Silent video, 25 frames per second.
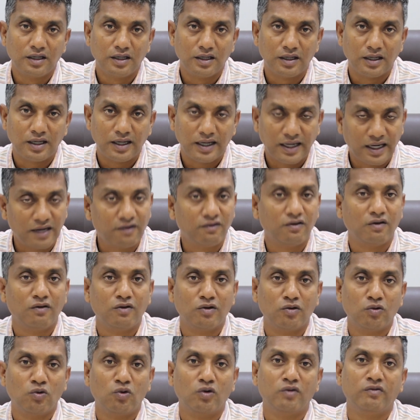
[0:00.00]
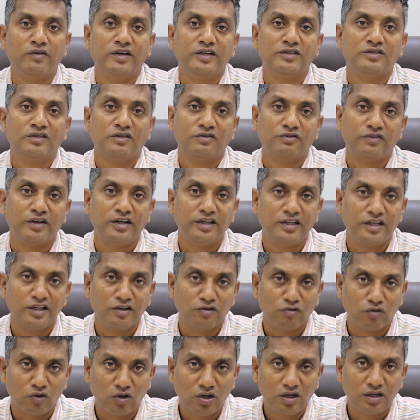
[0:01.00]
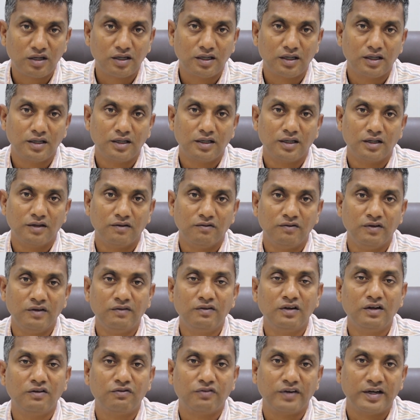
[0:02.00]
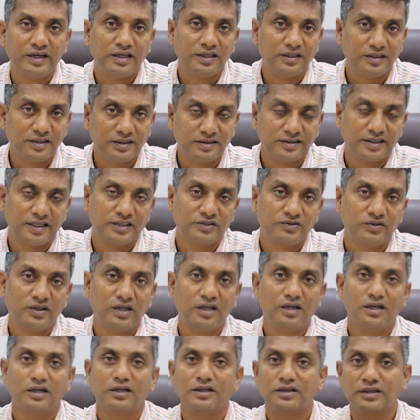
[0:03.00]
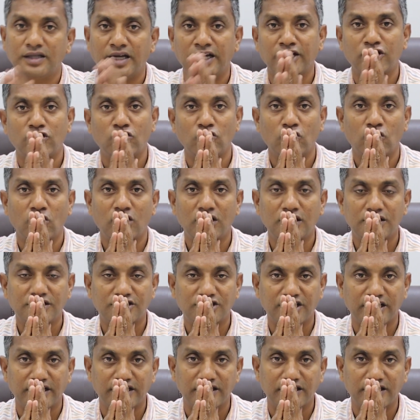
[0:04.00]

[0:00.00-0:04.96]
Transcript: have our own ways of fighting war. We will fight this as well. Thank you all. Jai